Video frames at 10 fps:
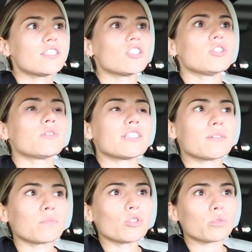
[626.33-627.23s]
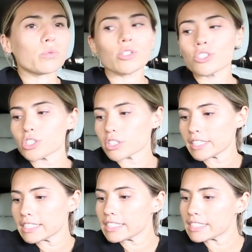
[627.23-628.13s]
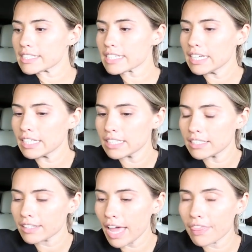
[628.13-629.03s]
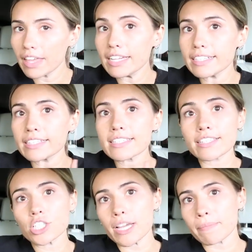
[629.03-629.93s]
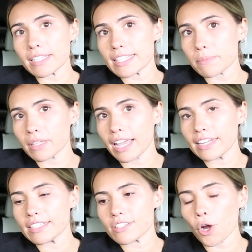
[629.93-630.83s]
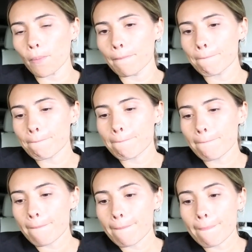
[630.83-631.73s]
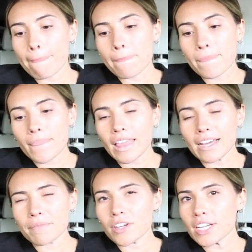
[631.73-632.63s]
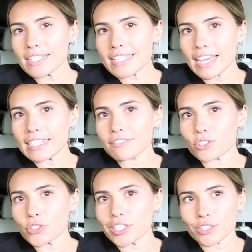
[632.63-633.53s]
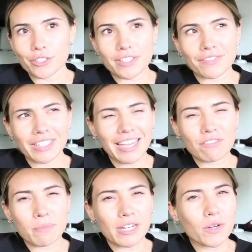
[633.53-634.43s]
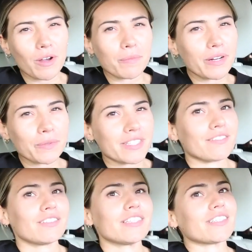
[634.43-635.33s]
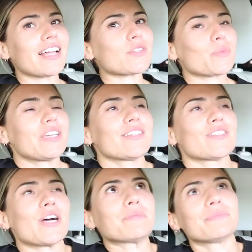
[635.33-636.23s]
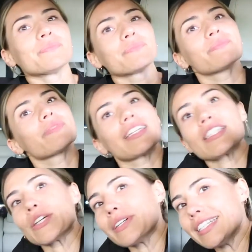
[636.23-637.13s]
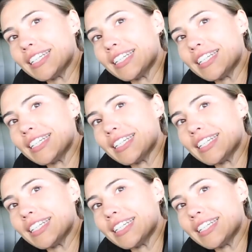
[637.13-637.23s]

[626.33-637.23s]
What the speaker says: to get some groceries and then to the gym. That's the plan. So I'm very excited for Trader Joe's. I feel like I haven't been in a while, but I was definitely there last week. So let's go to